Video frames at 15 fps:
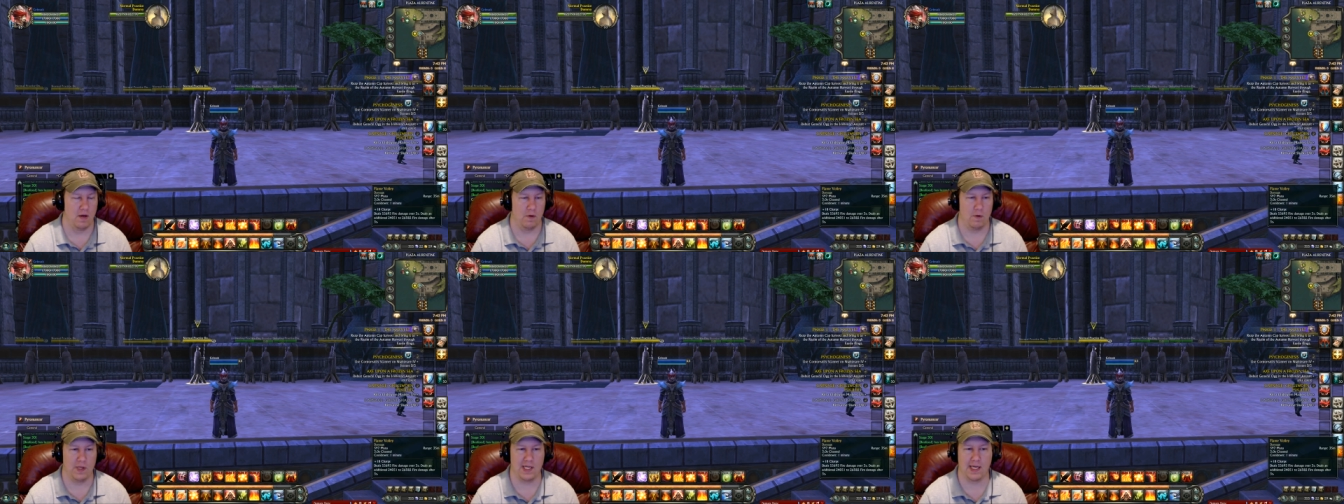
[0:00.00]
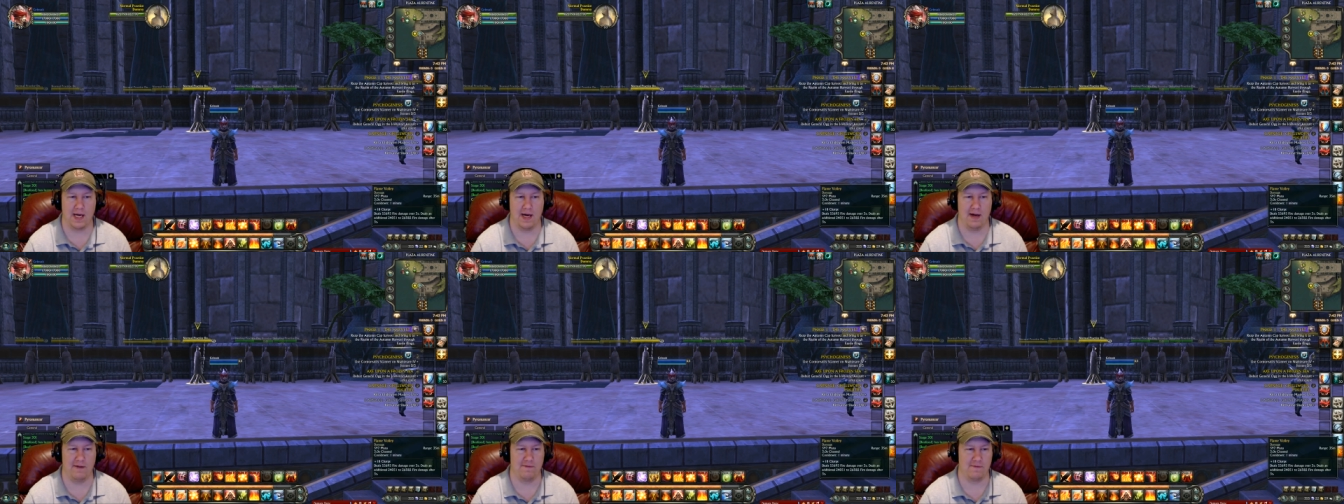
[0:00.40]
We
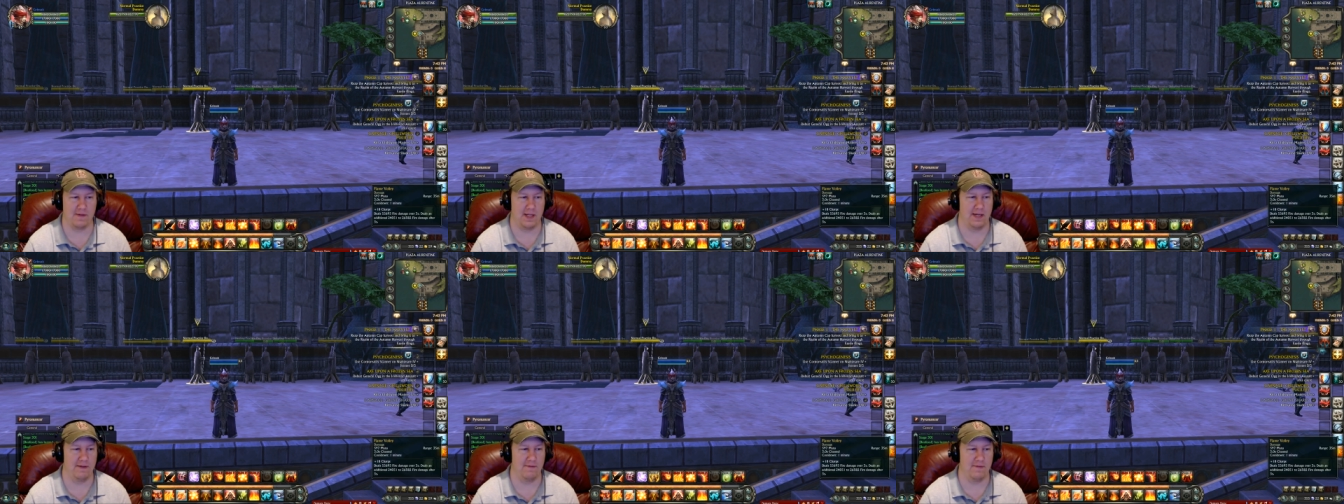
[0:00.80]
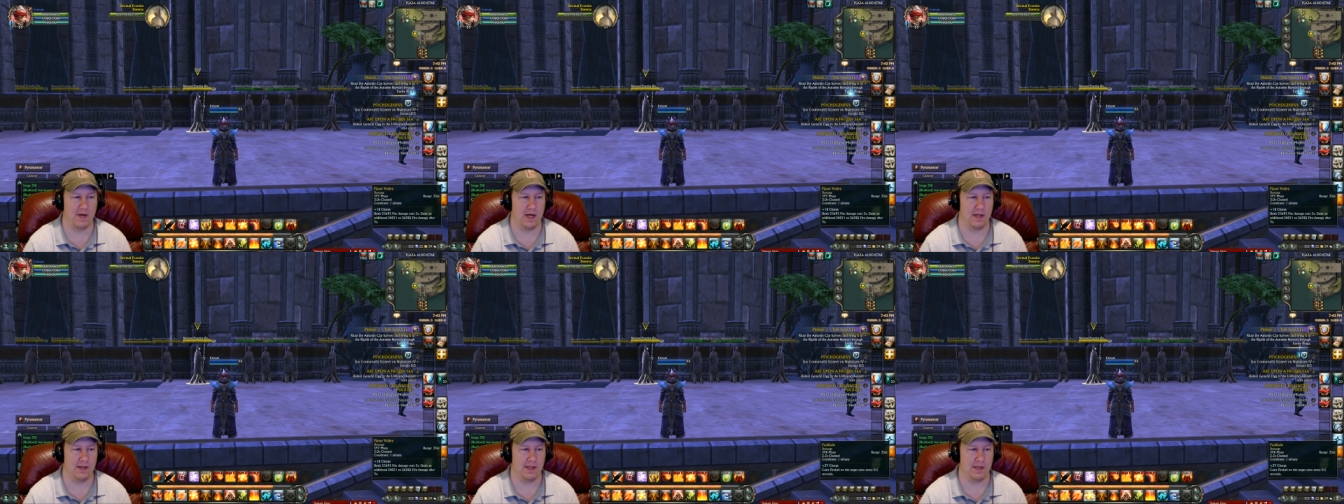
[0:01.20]
got Flame
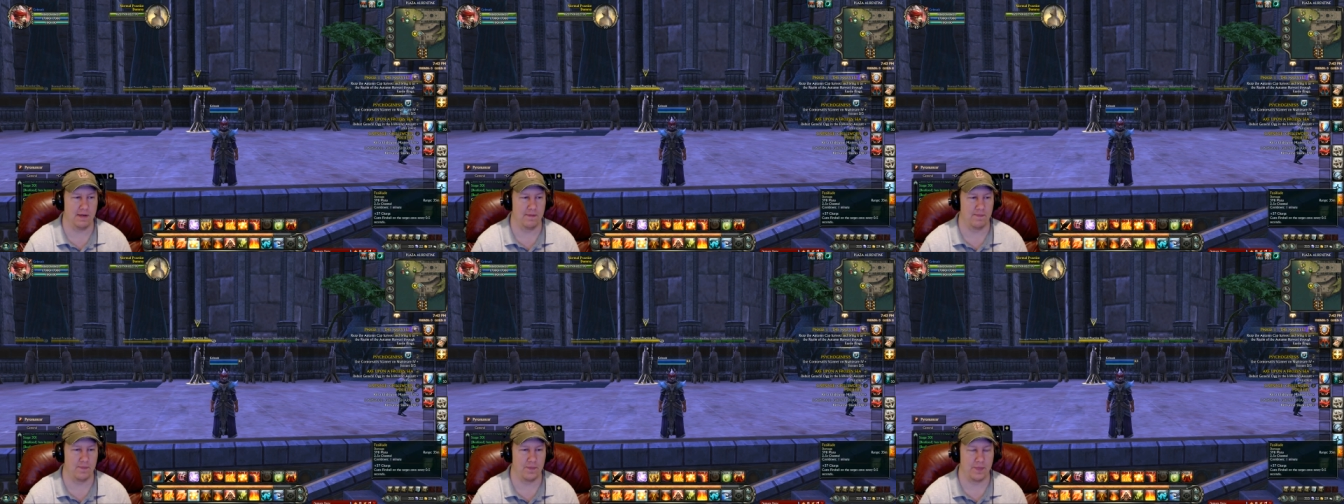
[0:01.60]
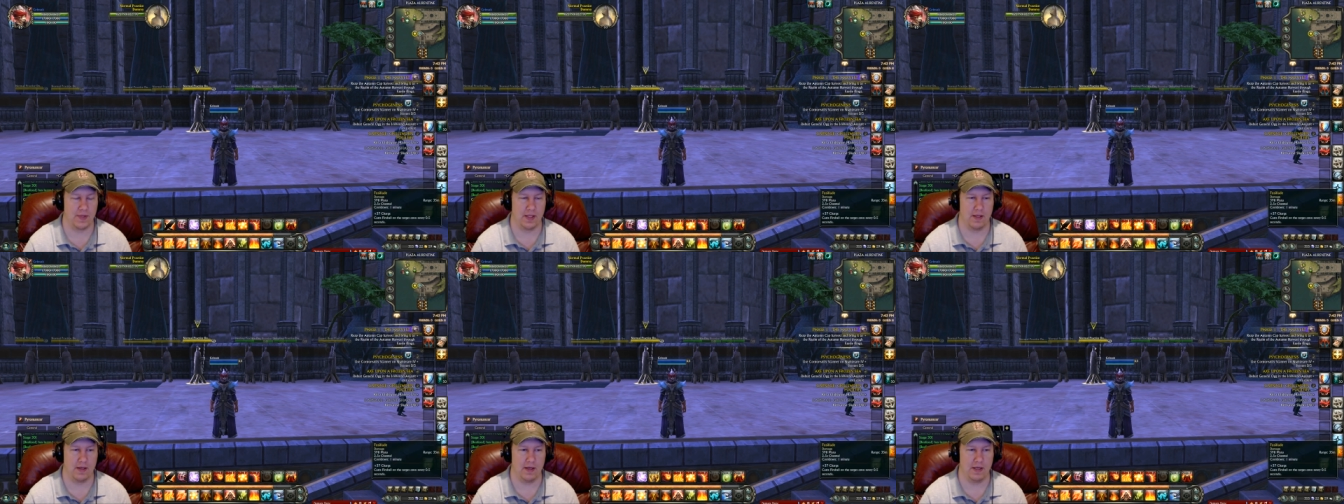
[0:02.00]
Volley,
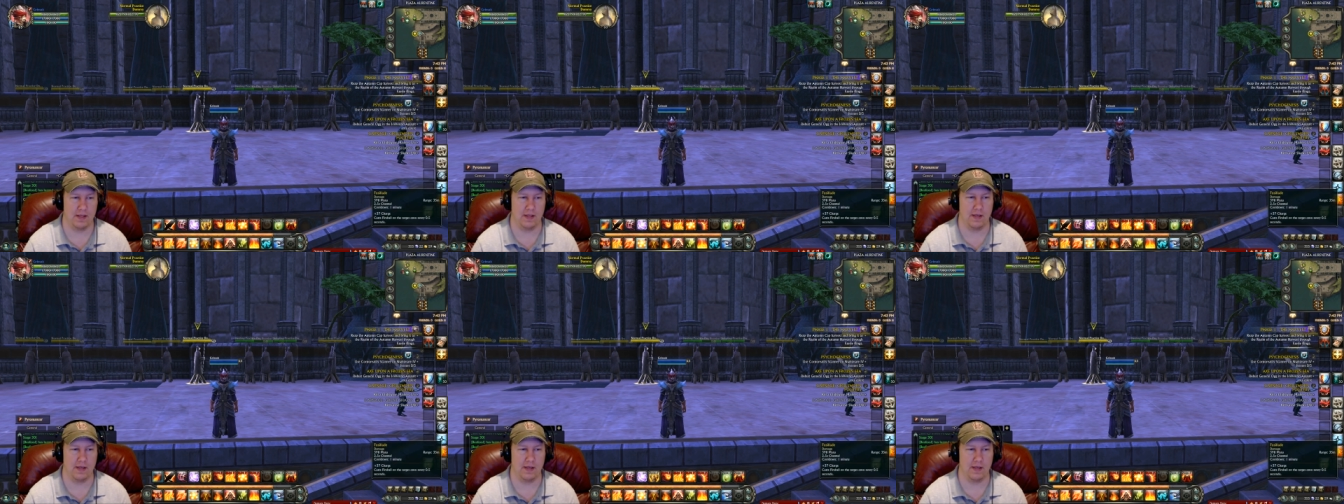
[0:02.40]
and